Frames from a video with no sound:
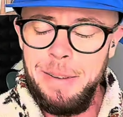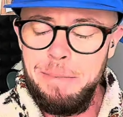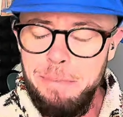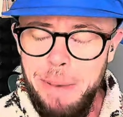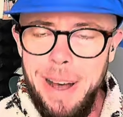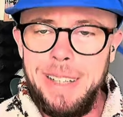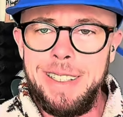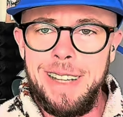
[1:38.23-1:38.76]

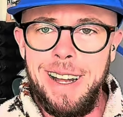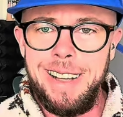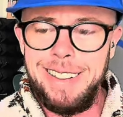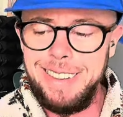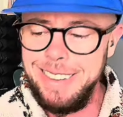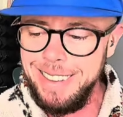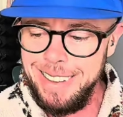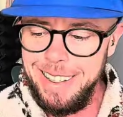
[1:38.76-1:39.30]
best
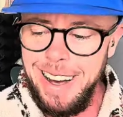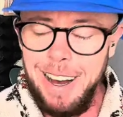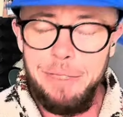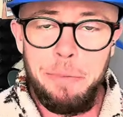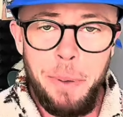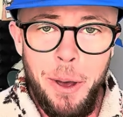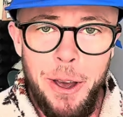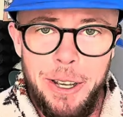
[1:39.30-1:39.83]
lens I've
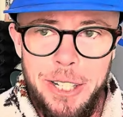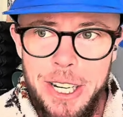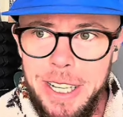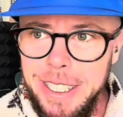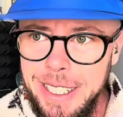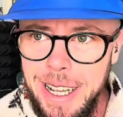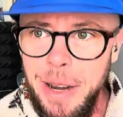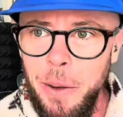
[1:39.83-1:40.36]

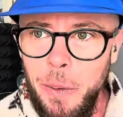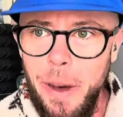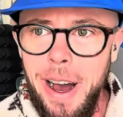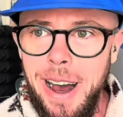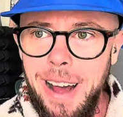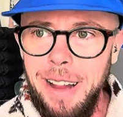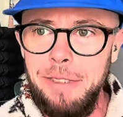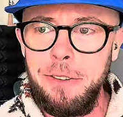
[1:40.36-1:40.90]
purchased in a
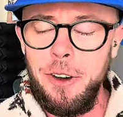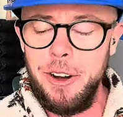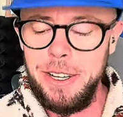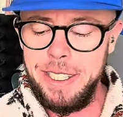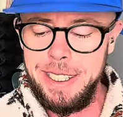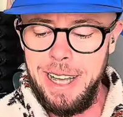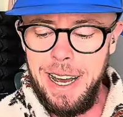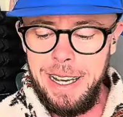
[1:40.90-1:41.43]
while, I've got to
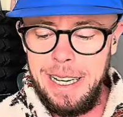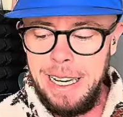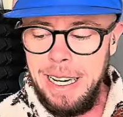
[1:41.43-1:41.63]
say.